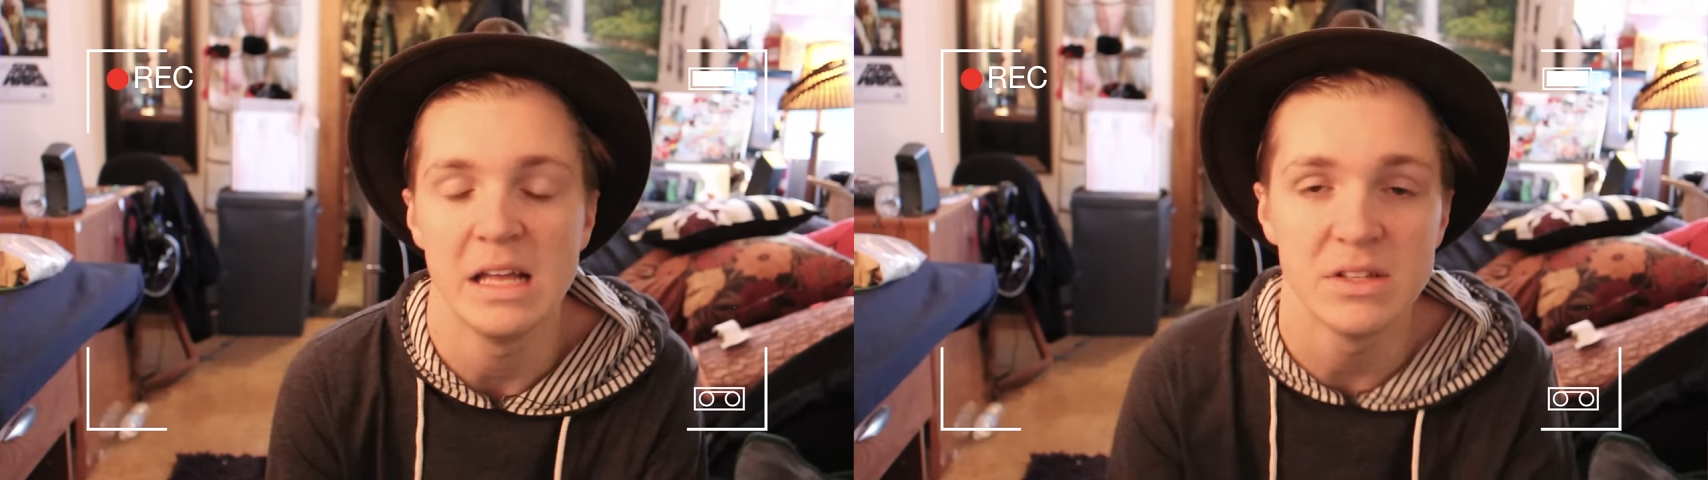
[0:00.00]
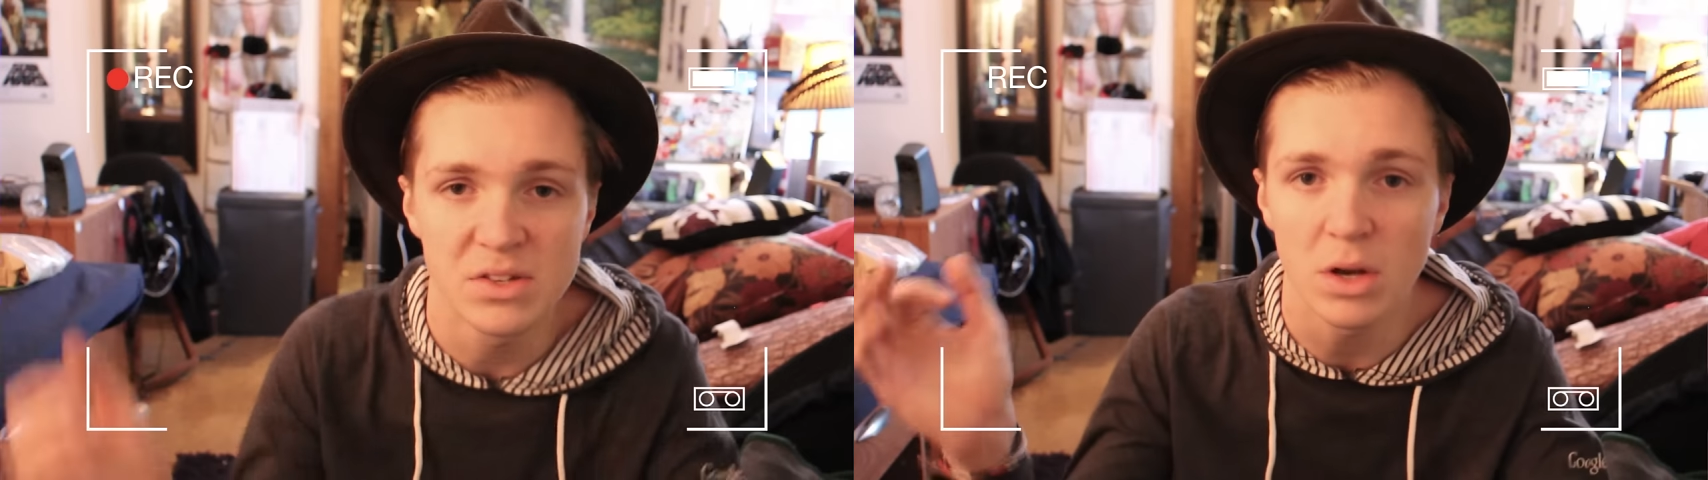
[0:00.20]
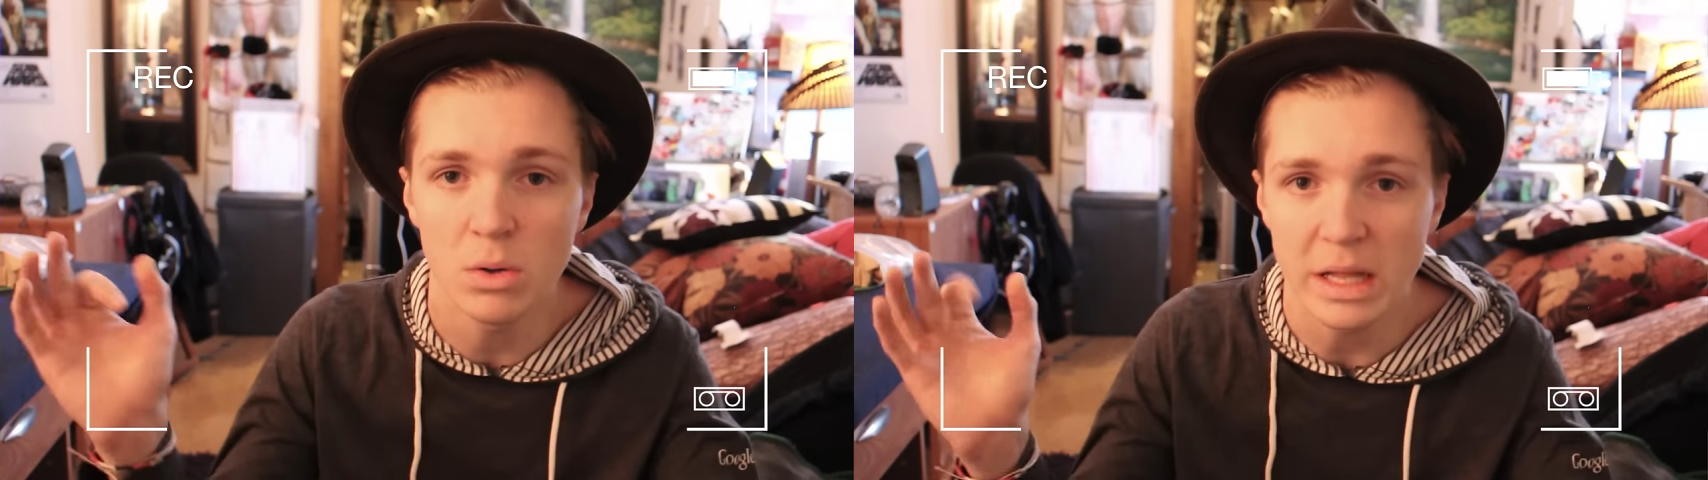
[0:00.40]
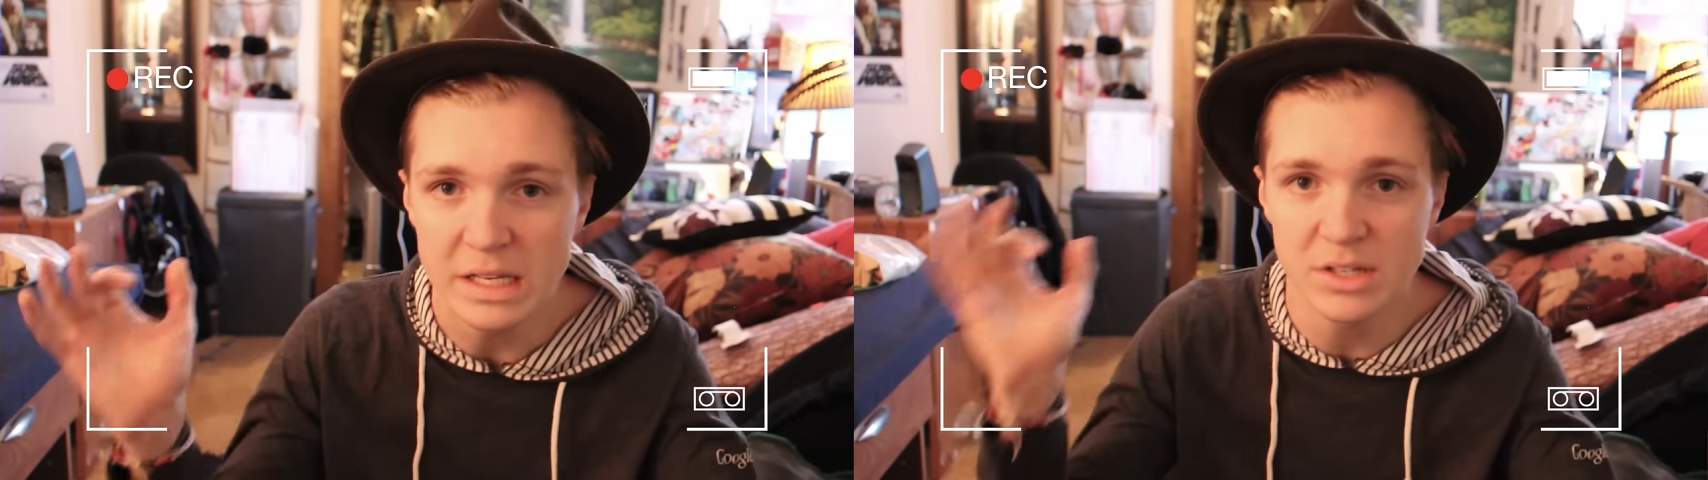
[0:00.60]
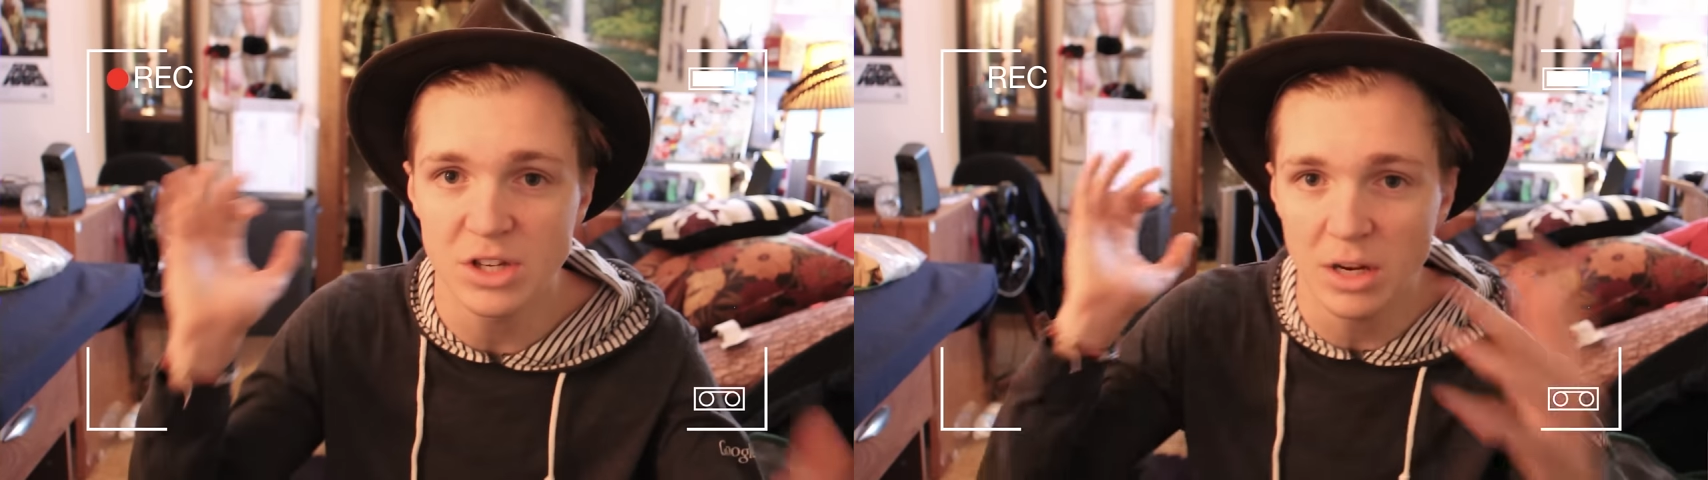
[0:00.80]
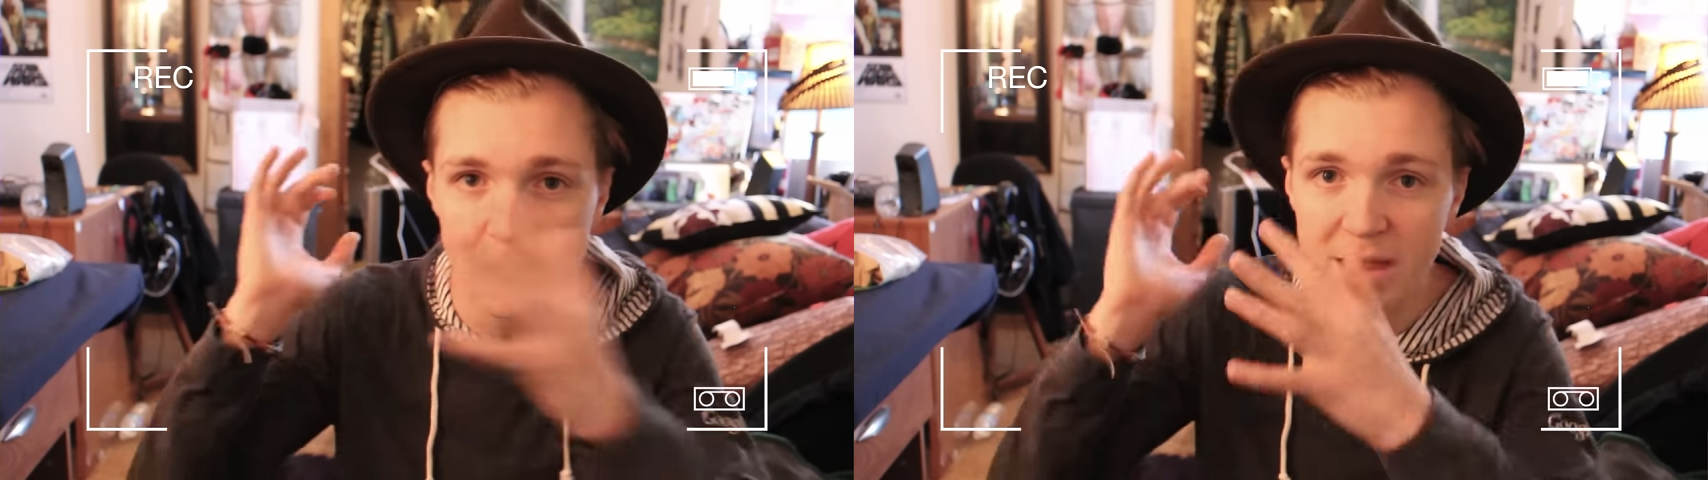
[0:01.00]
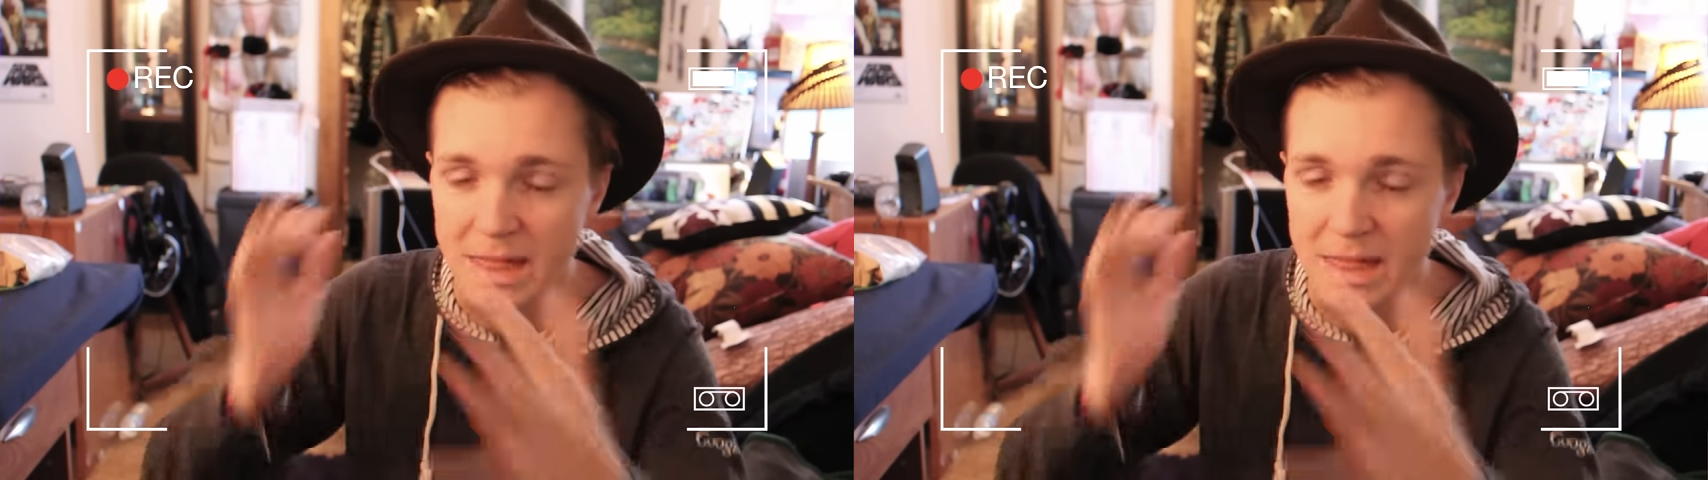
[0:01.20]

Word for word: And so, ladies and gentlemen,